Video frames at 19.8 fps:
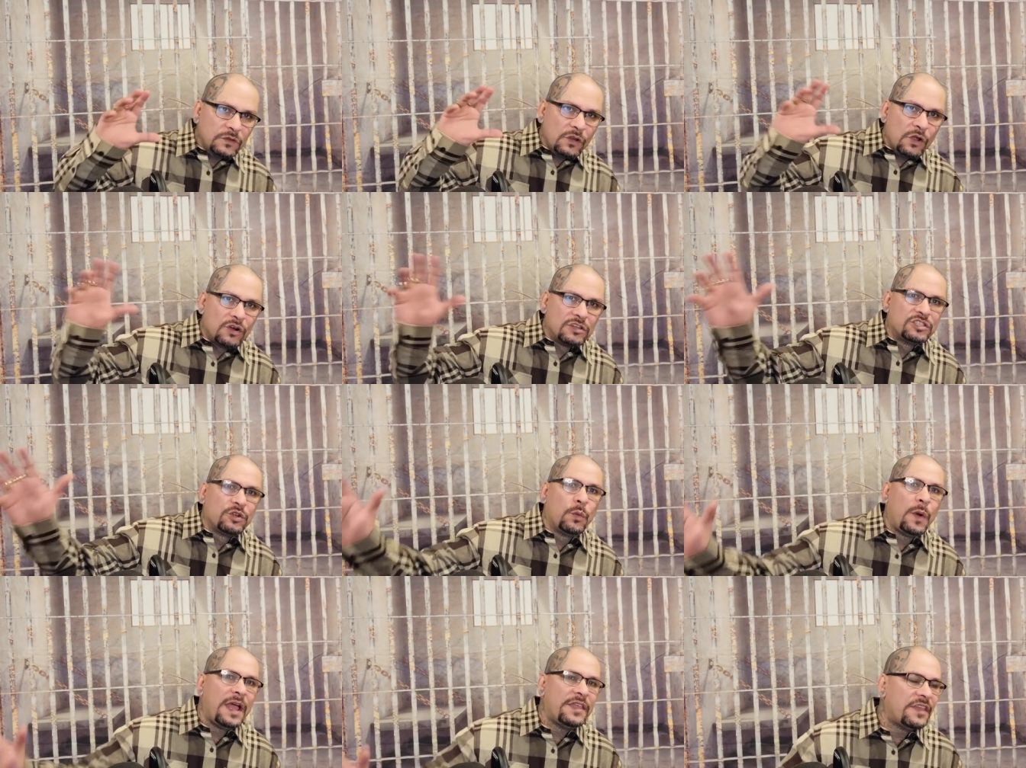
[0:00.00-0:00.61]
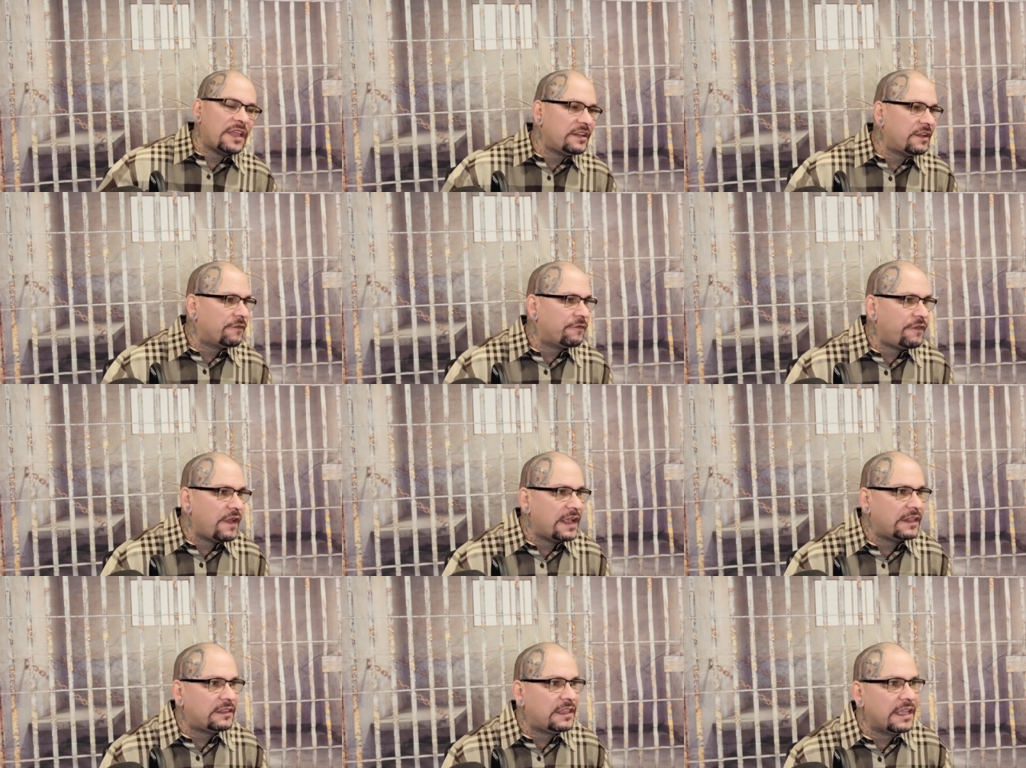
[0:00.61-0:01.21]
or to why they
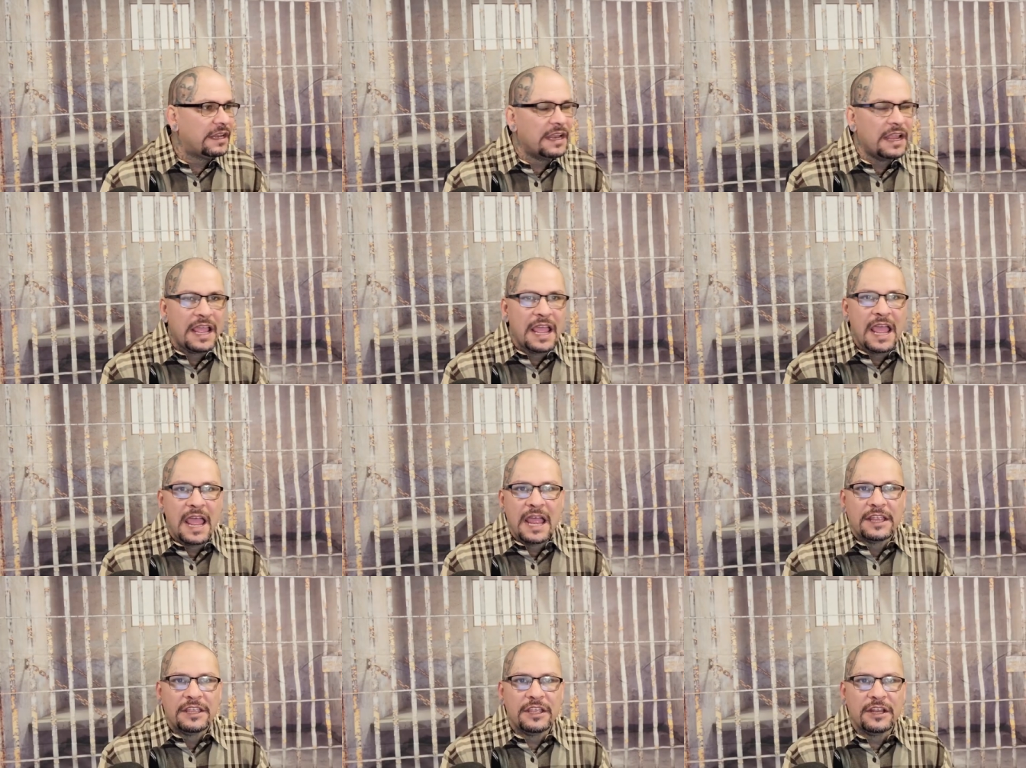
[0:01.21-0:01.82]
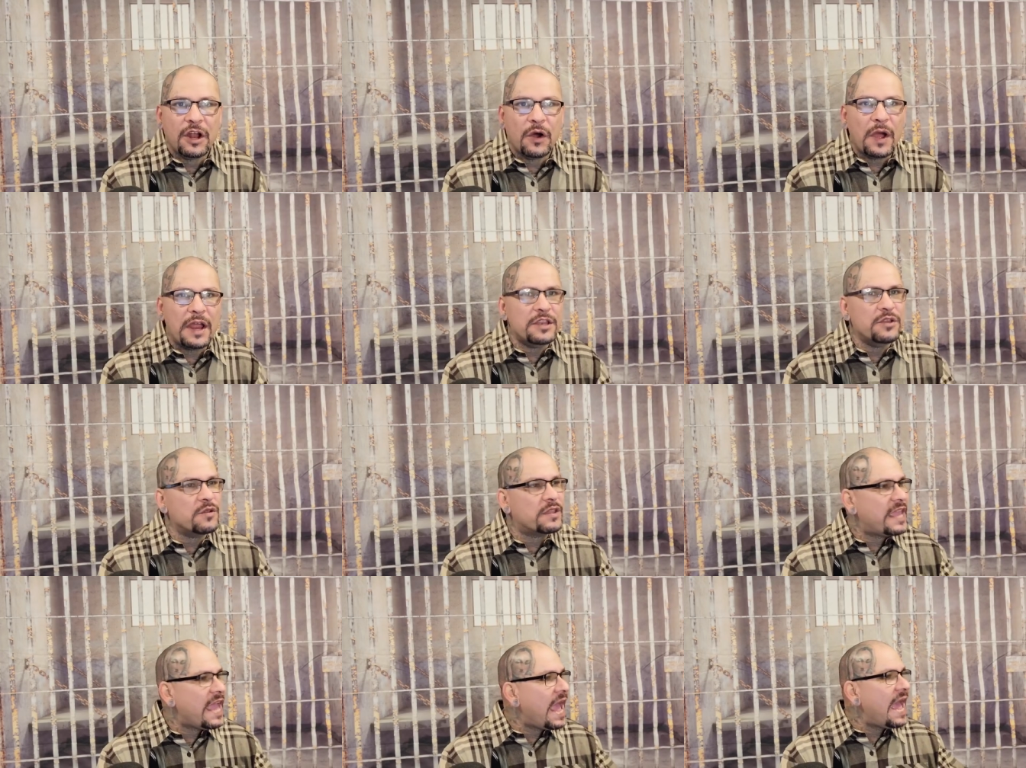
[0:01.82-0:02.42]
defected, you know, and
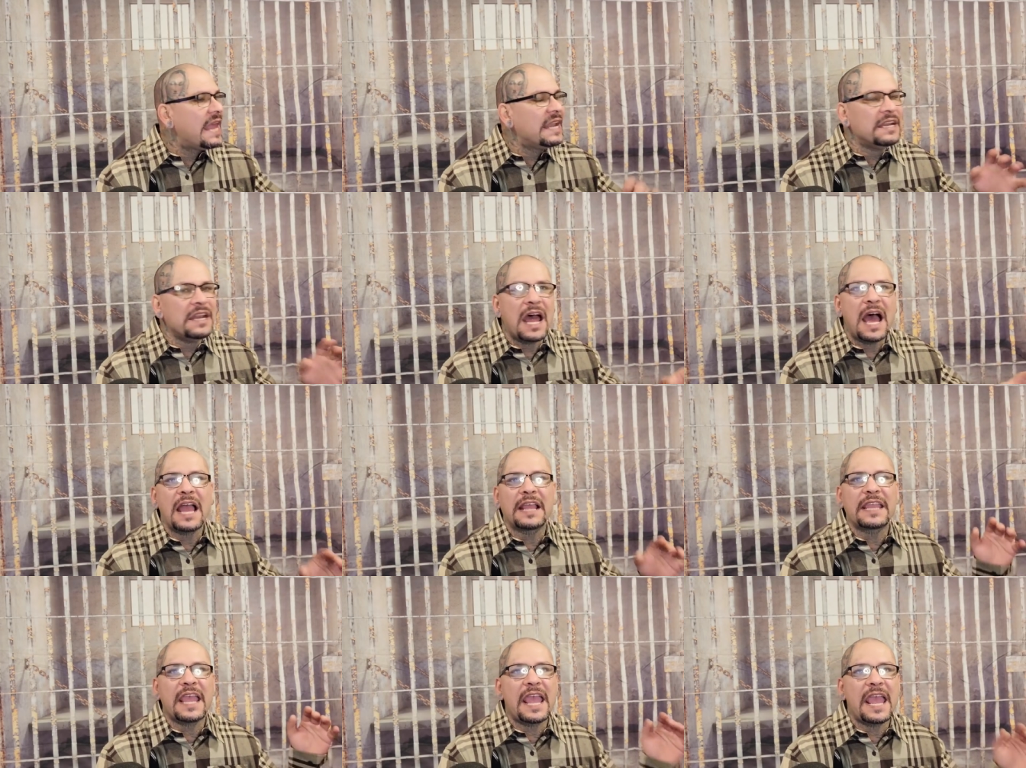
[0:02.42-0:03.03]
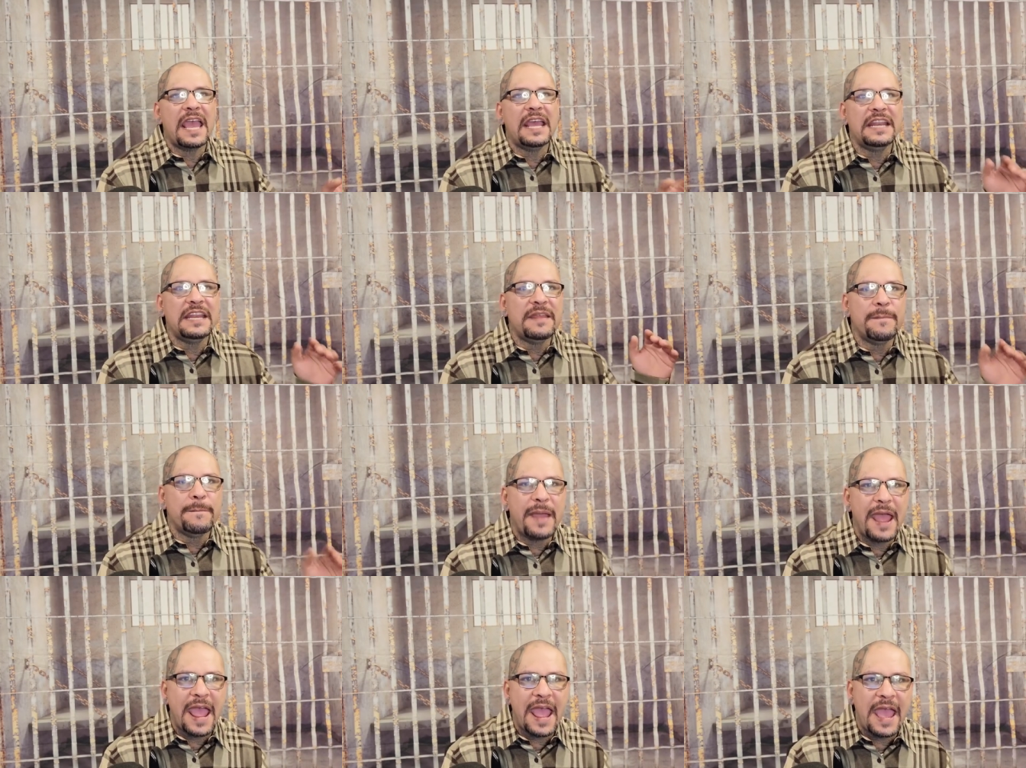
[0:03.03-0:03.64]
you can't knock any
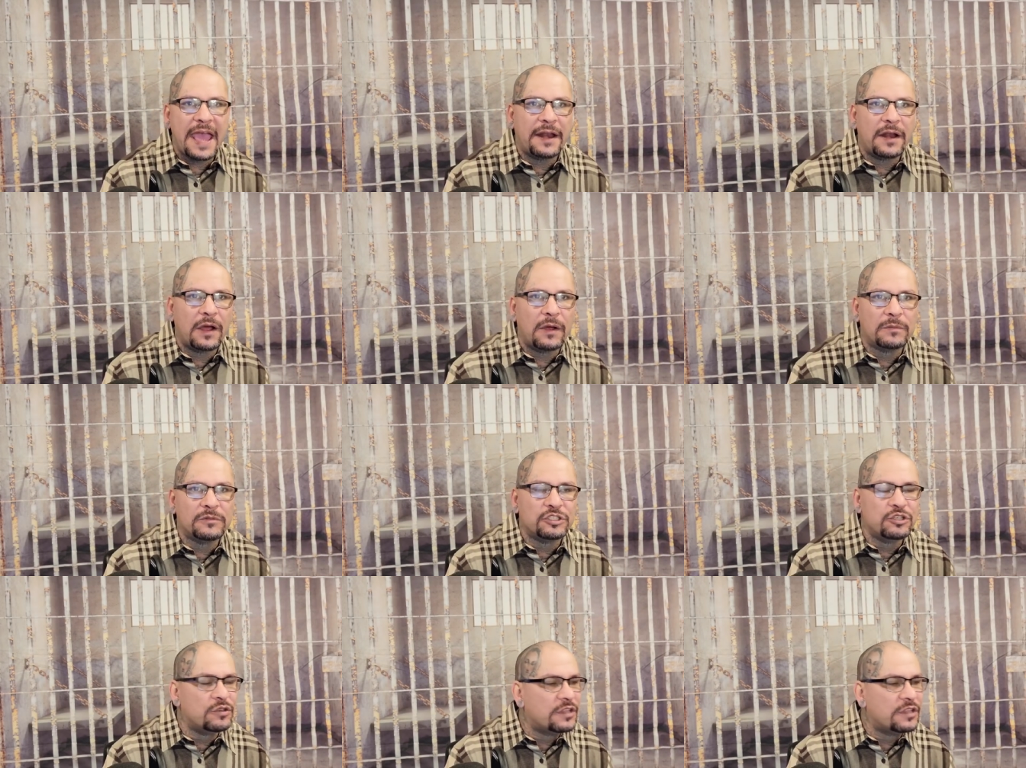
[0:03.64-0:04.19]
man, Holmes.